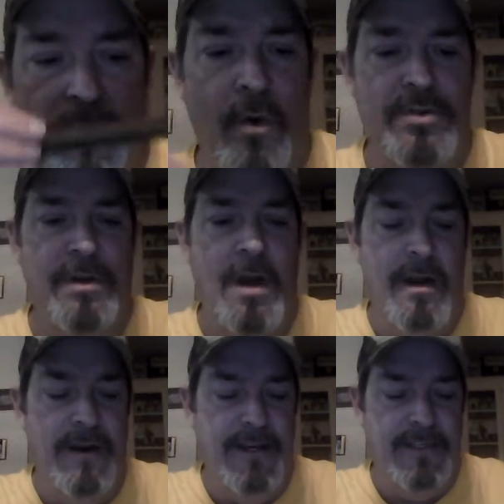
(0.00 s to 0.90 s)
Was
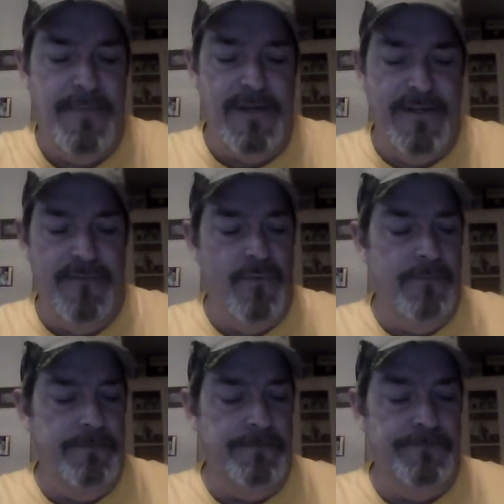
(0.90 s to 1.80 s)
not an expensive
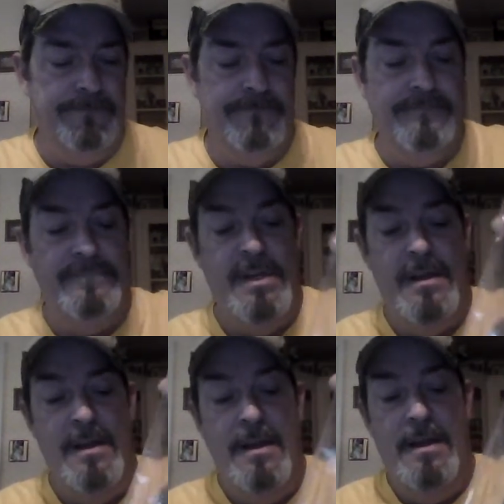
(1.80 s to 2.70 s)
one.
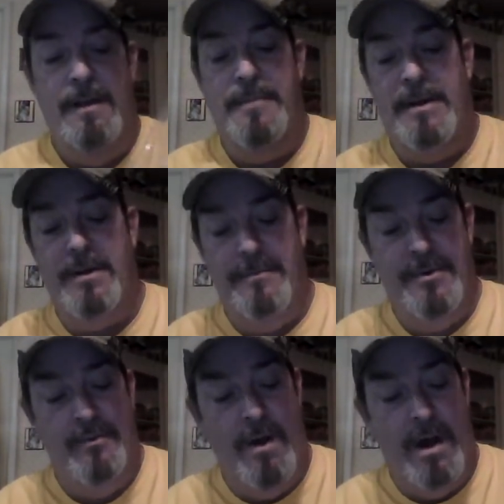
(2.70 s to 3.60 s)
And picked up
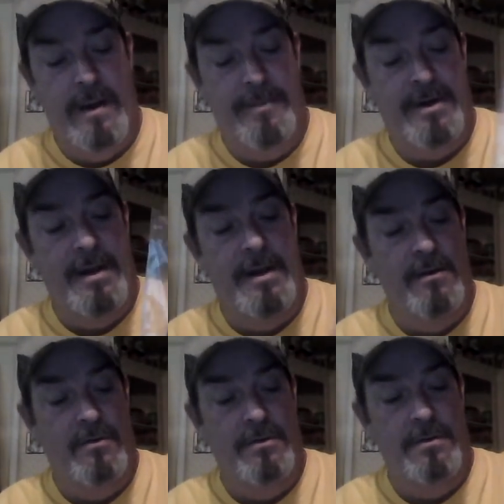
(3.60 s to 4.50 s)
2 Rocky
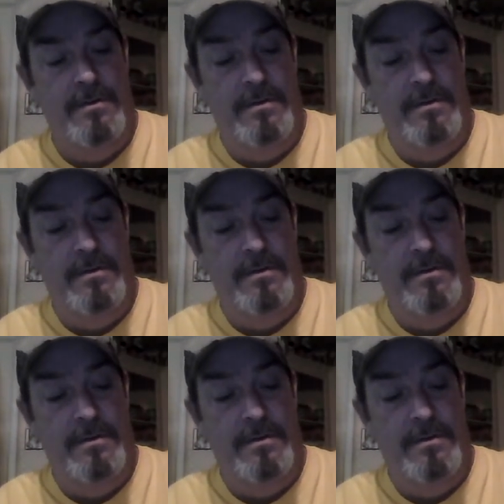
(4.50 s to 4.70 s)
Patels.